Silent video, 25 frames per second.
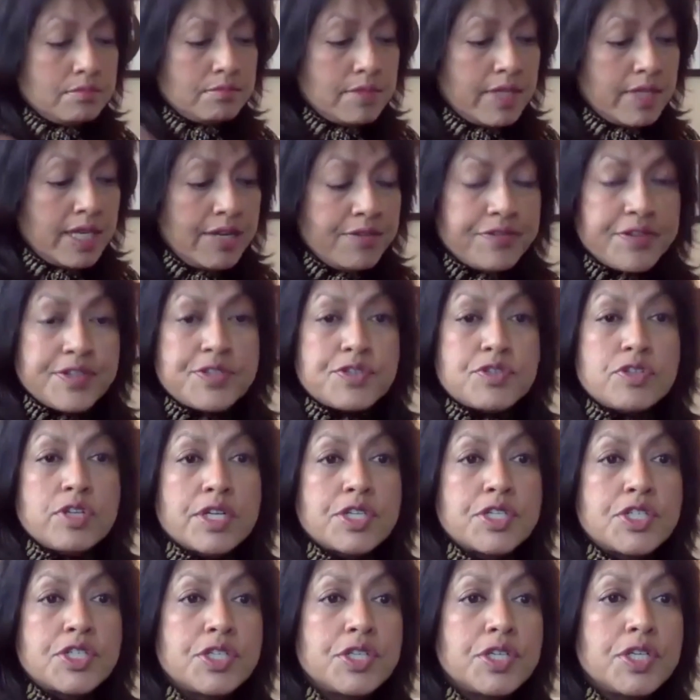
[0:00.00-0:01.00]

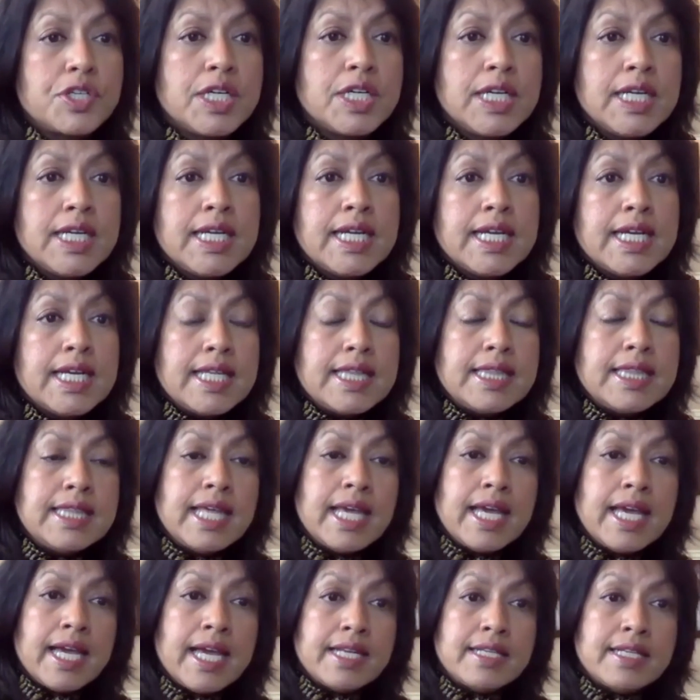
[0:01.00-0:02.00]
infrastructure
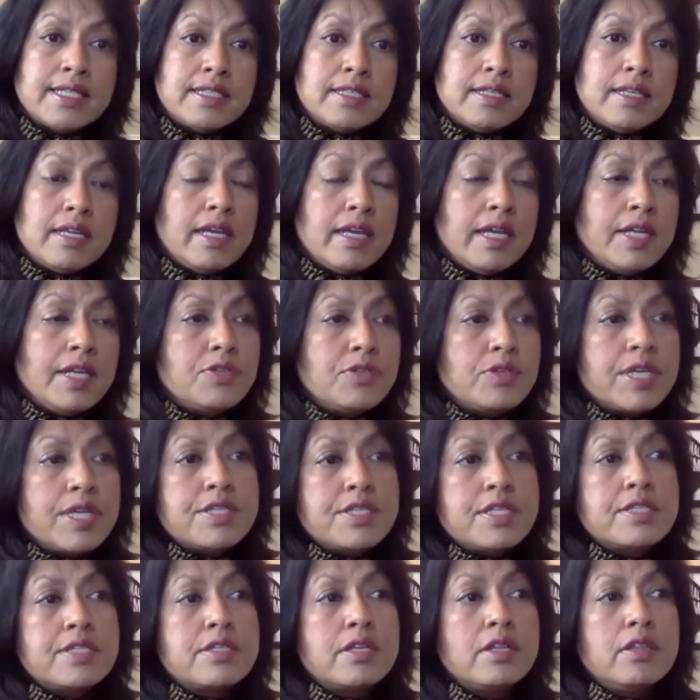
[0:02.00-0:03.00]
that
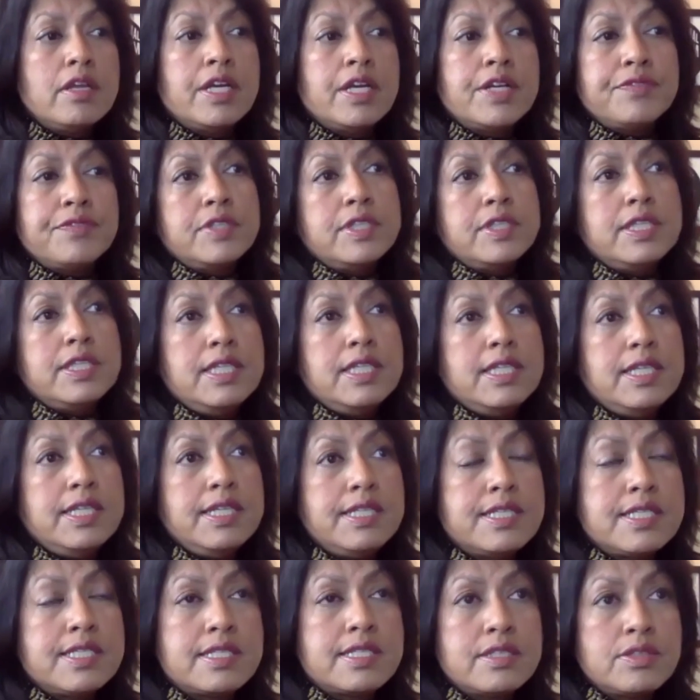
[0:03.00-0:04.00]
addresses a lot of the
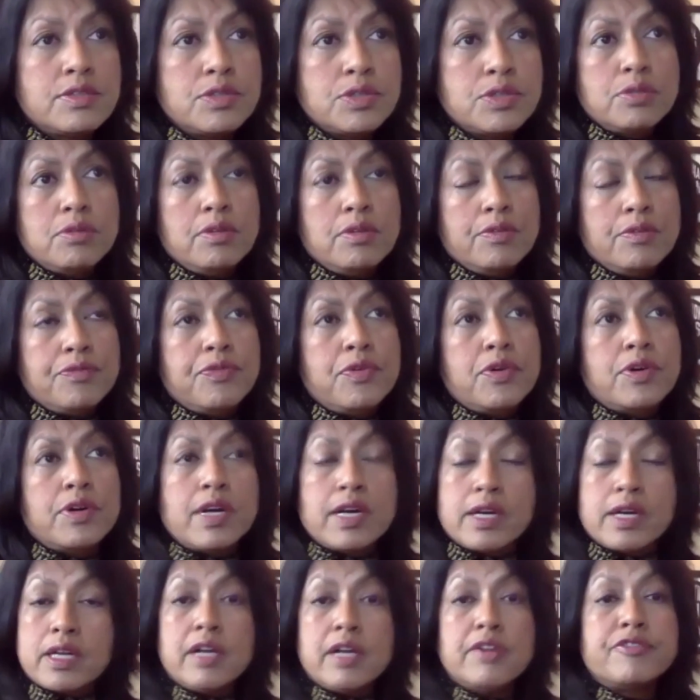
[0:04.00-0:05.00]
needs for
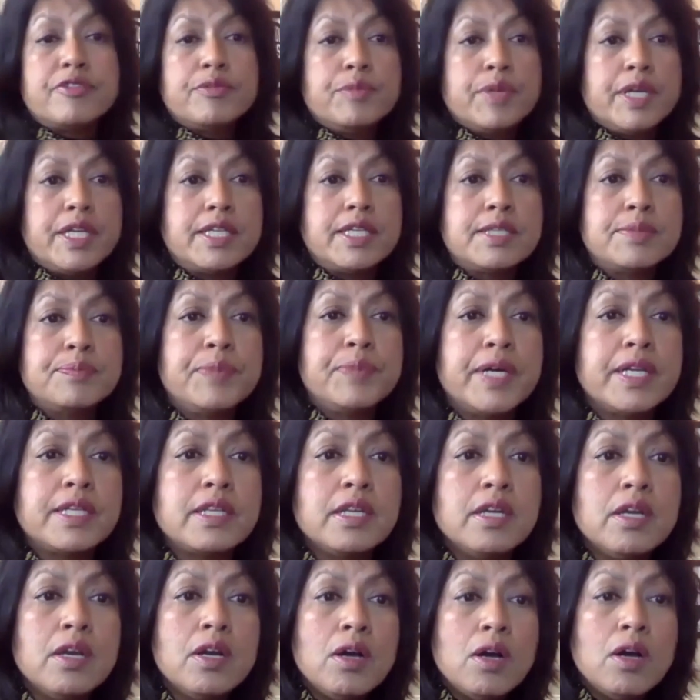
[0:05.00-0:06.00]
our government, but
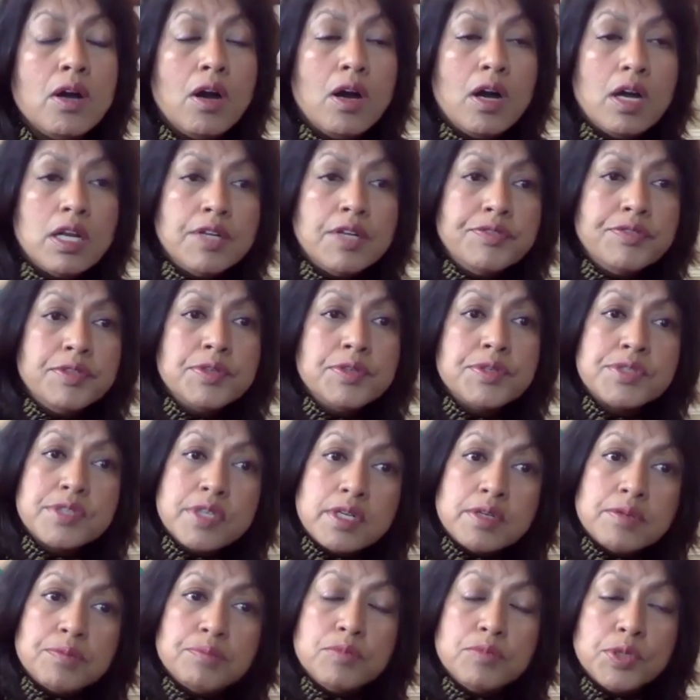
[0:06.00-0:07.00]
all of those
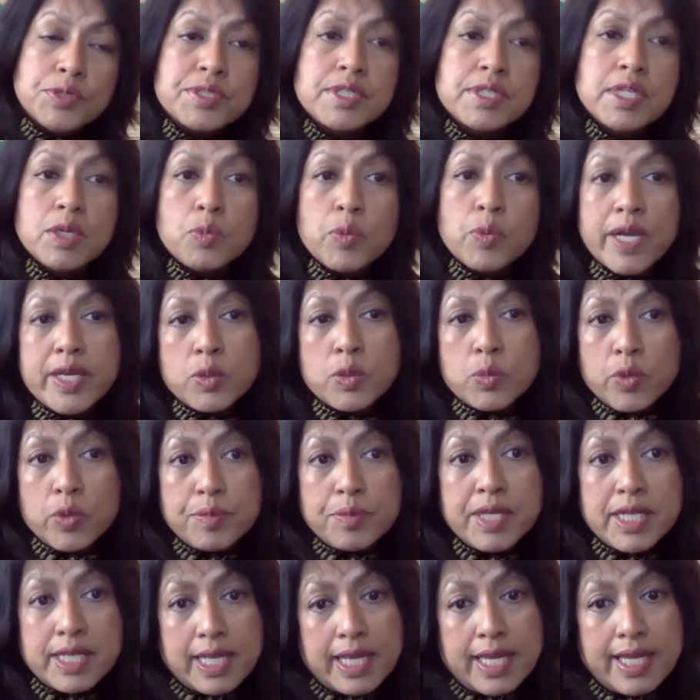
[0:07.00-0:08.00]
are mostly white
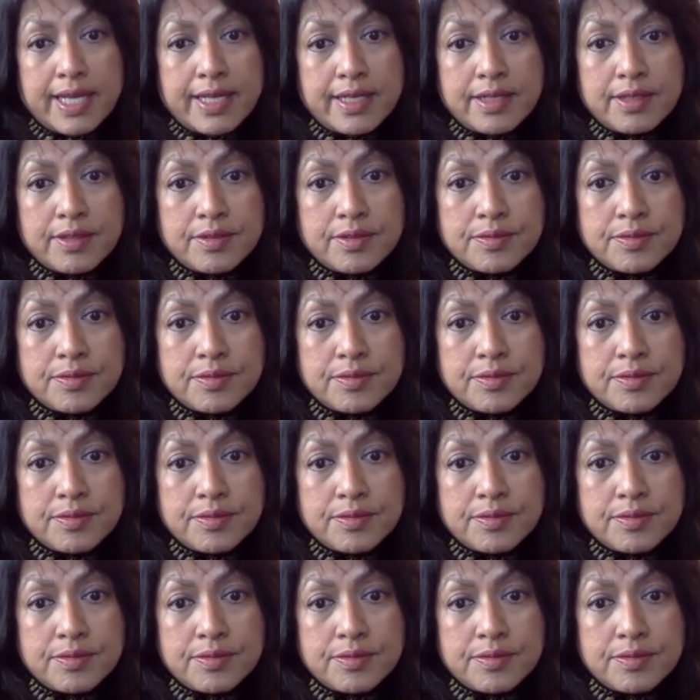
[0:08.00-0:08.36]
women led,